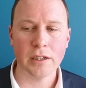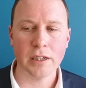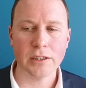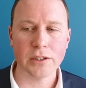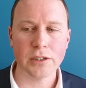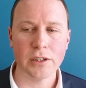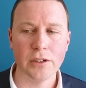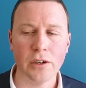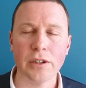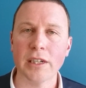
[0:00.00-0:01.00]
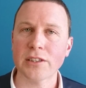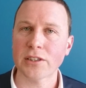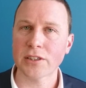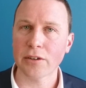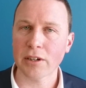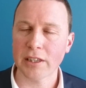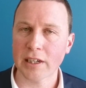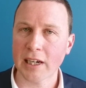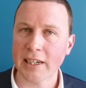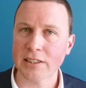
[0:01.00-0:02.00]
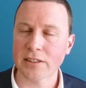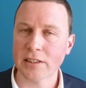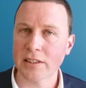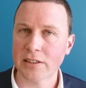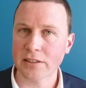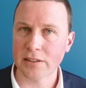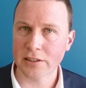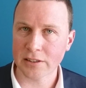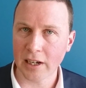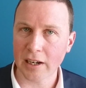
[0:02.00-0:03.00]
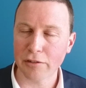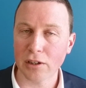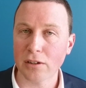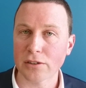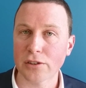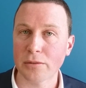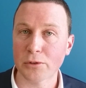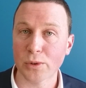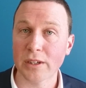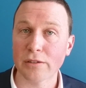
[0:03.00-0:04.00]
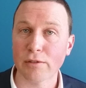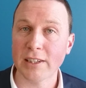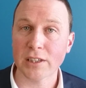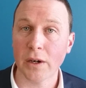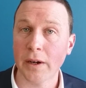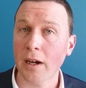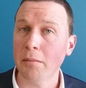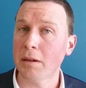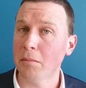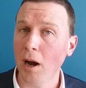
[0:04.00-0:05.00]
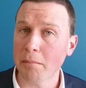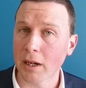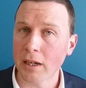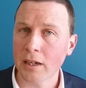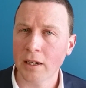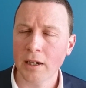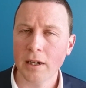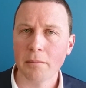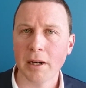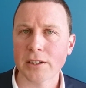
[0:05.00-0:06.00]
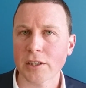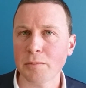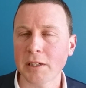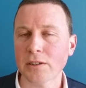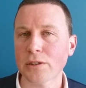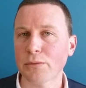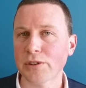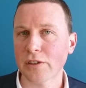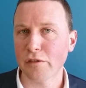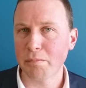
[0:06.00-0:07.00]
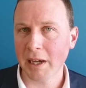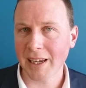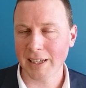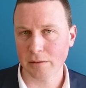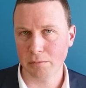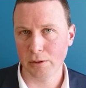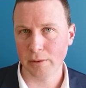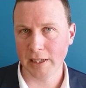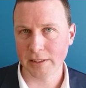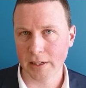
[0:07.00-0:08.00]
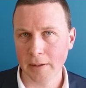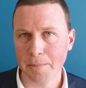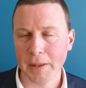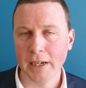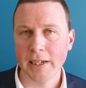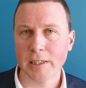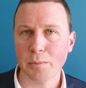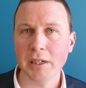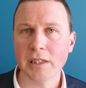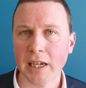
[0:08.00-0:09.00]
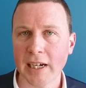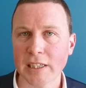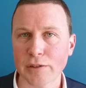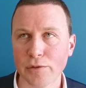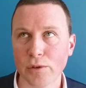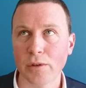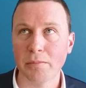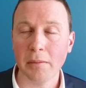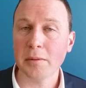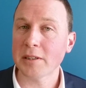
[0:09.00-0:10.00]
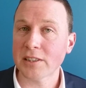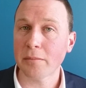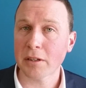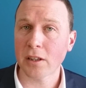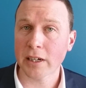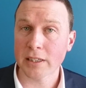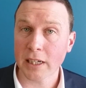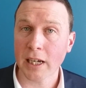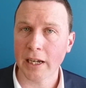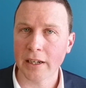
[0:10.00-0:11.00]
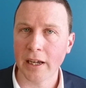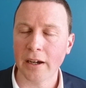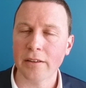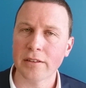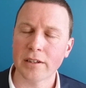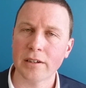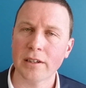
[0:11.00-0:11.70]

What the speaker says: it's not necessarily the case that this is the start of a long-term trend of rates going up. It might be, but just because the Reserve Bank hasn't put rates up, it's been the case for probably something like a decade now that